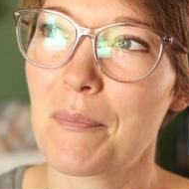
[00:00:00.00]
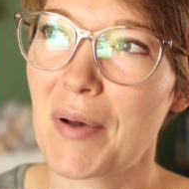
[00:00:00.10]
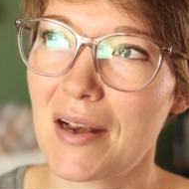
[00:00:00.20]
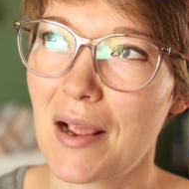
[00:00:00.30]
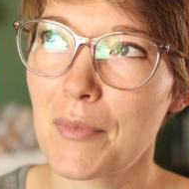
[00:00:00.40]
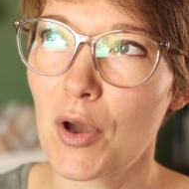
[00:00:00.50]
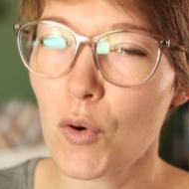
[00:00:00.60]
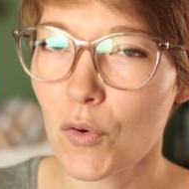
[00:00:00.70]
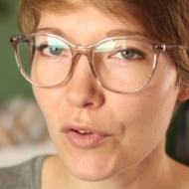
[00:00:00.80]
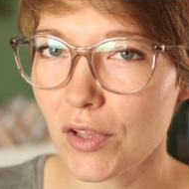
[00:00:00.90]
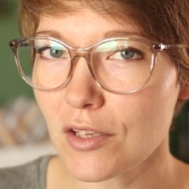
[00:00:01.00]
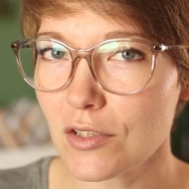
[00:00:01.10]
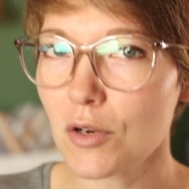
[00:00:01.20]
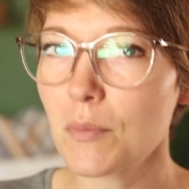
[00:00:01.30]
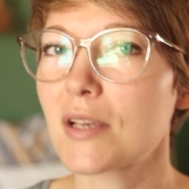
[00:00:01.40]
But I'm not overly
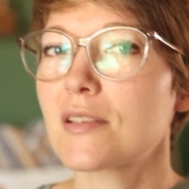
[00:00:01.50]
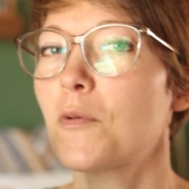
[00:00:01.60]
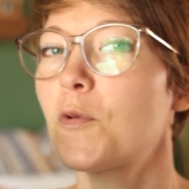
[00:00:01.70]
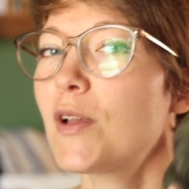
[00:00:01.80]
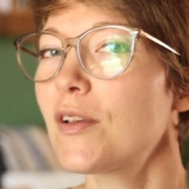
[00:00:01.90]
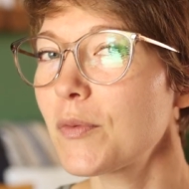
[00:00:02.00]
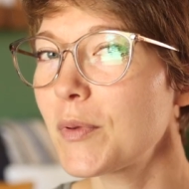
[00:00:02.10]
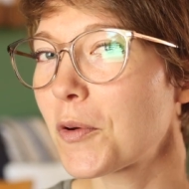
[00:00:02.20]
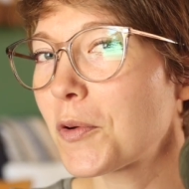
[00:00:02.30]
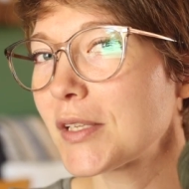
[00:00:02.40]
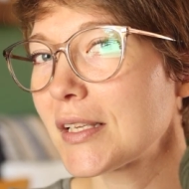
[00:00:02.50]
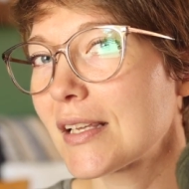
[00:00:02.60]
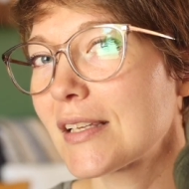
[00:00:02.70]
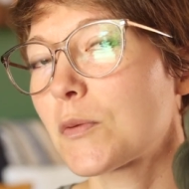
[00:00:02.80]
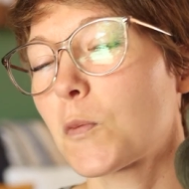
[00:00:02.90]
concerned, because I will be holding
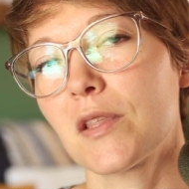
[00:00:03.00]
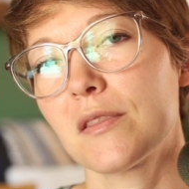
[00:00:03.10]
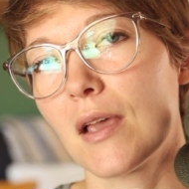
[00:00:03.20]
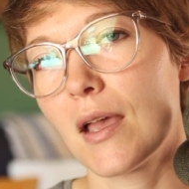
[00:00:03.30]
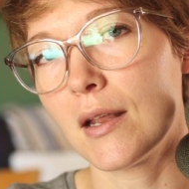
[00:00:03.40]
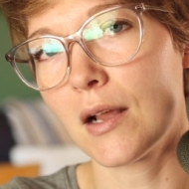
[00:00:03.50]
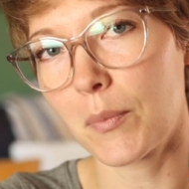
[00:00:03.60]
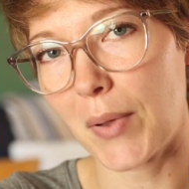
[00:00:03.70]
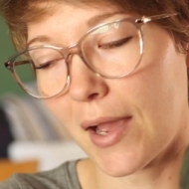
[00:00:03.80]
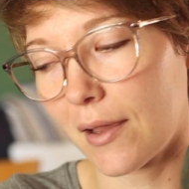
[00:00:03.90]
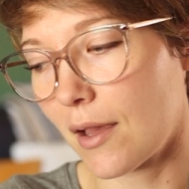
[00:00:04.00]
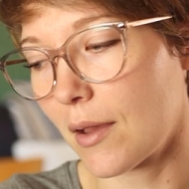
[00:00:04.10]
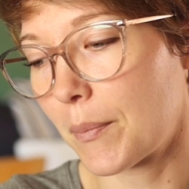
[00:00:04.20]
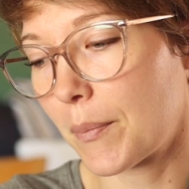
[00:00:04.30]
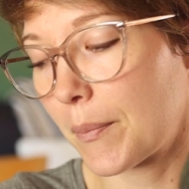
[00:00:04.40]
this with an
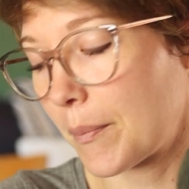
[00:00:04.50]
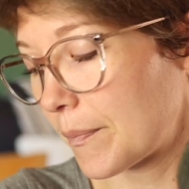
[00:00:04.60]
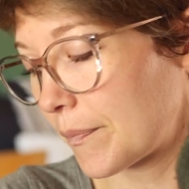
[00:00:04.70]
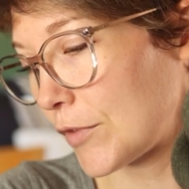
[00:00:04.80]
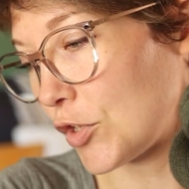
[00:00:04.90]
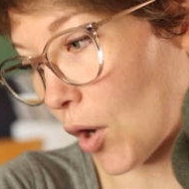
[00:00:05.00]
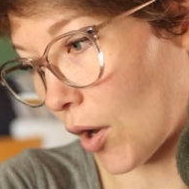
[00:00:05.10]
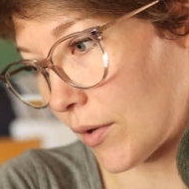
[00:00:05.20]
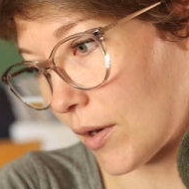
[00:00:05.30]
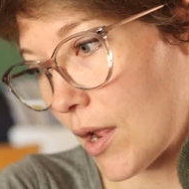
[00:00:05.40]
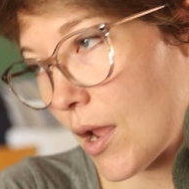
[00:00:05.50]
alpaca yarn.